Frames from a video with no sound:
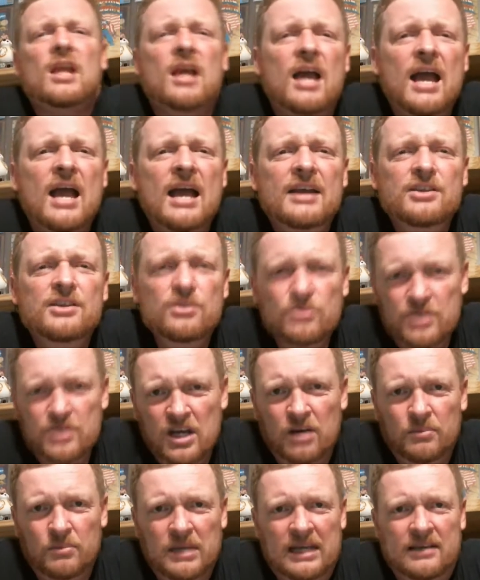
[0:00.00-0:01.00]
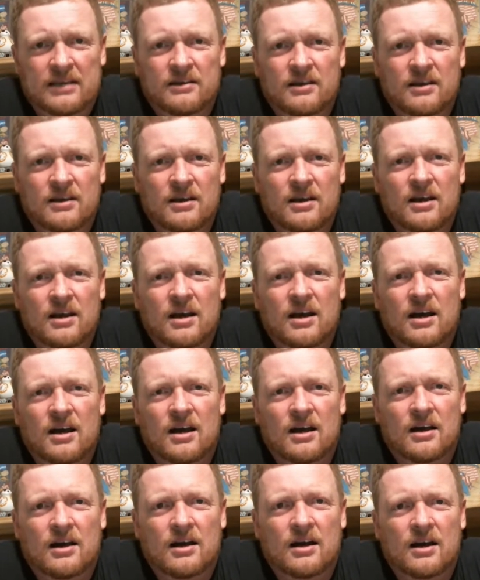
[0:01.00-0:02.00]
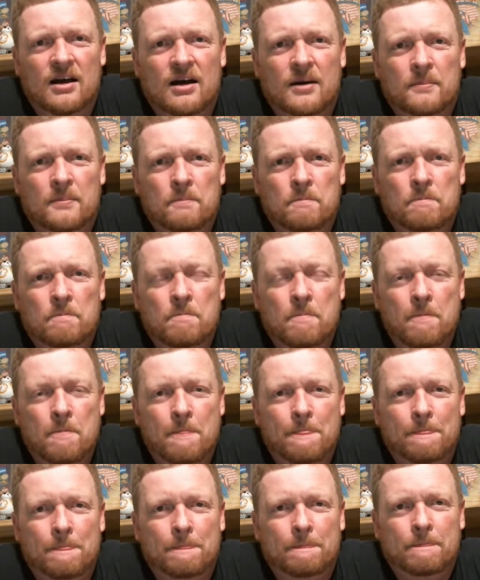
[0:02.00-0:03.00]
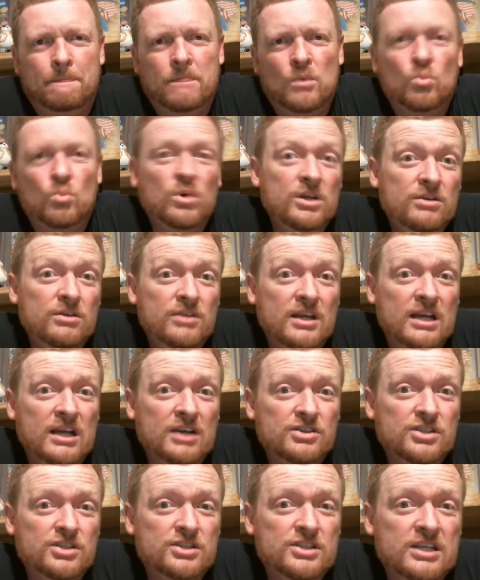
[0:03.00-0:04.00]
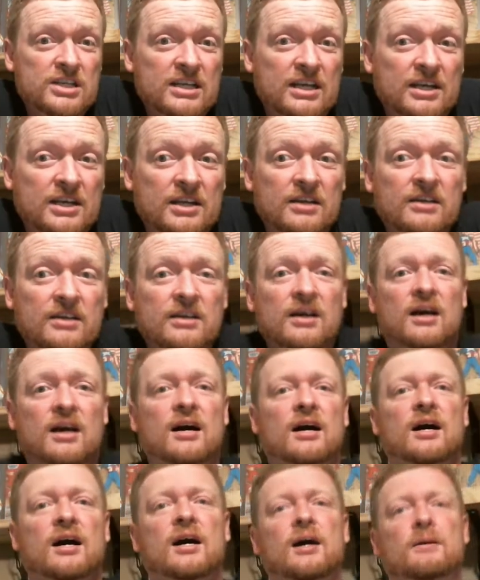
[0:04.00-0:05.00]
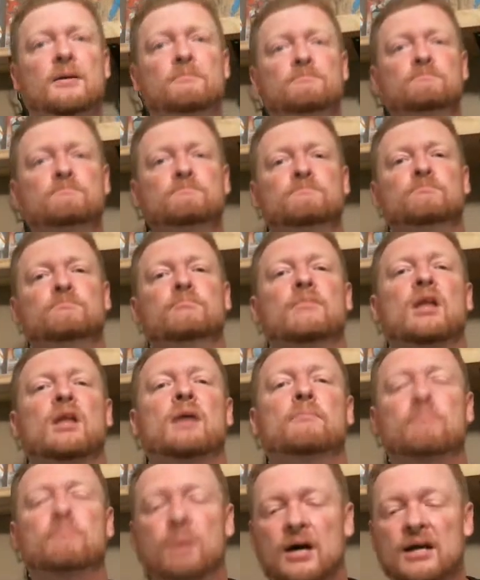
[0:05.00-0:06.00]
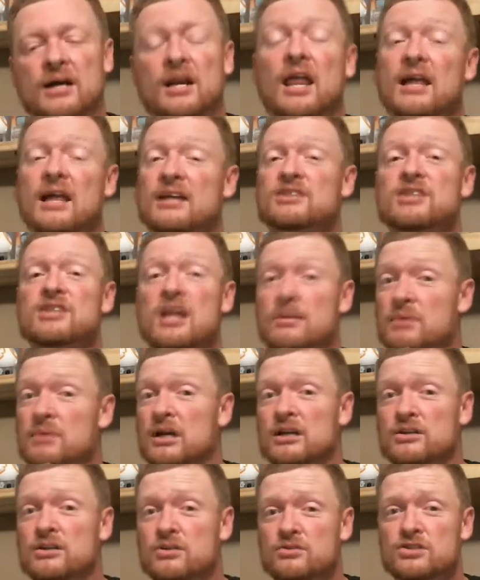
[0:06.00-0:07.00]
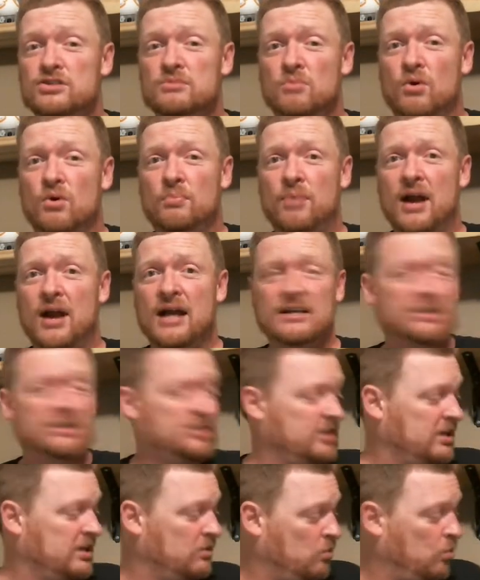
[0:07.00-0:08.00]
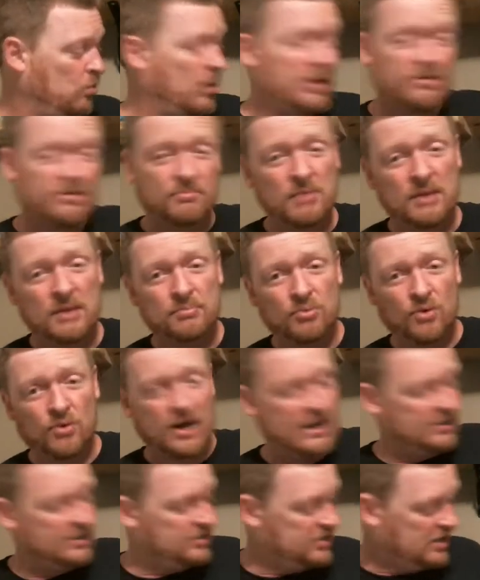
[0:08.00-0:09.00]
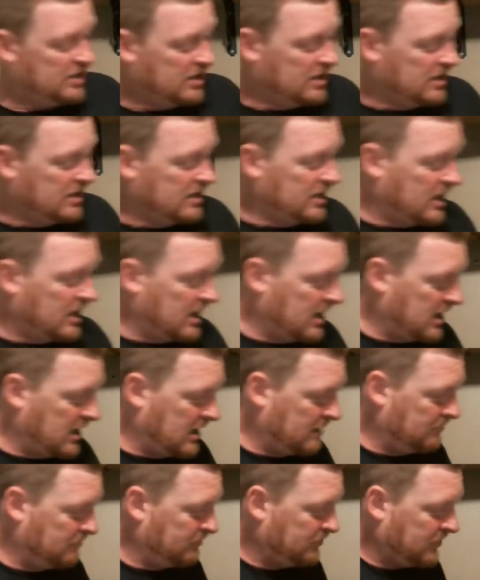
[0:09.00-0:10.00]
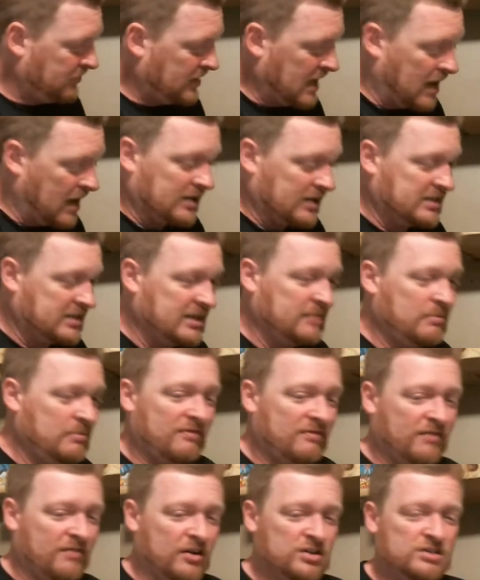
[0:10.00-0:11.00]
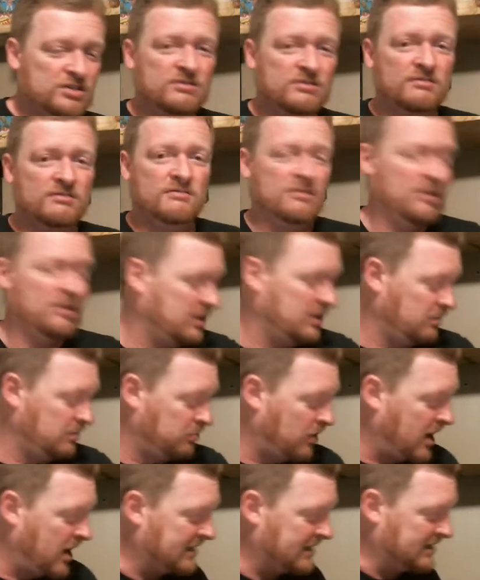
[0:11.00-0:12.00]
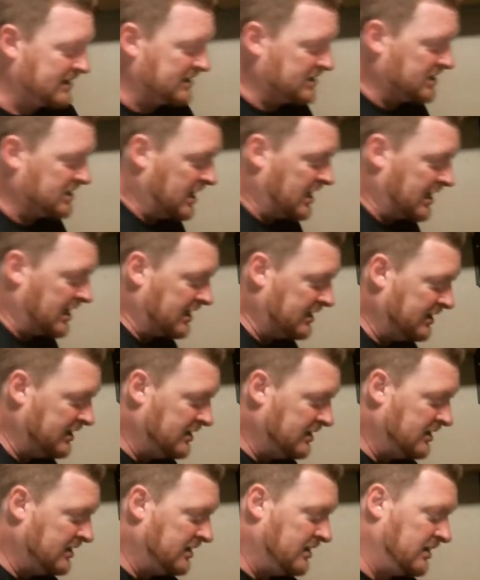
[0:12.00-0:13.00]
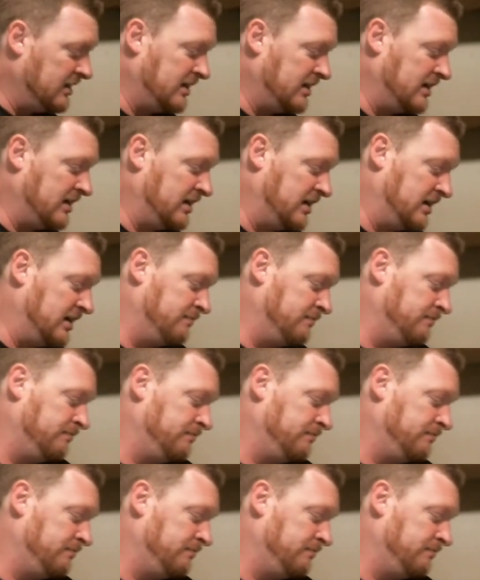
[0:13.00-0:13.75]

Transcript: And you tell me, what do you think I should send? But like I said, I'm going to do some more practicing with my press. Now I did my first little practice thing, a